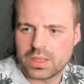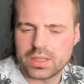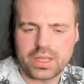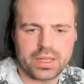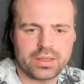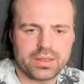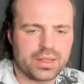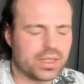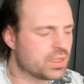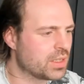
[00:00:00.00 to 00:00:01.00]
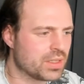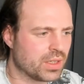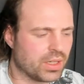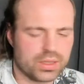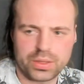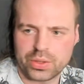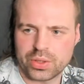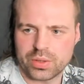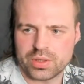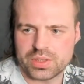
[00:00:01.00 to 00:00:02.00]
like, this isn't gonna look
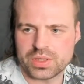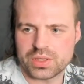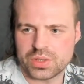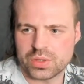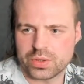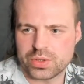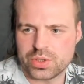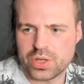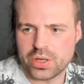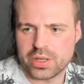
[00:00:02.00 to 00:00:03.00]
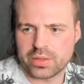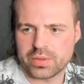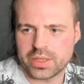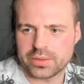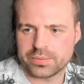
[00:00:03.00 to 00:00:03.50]
good because this just looks jarring, right?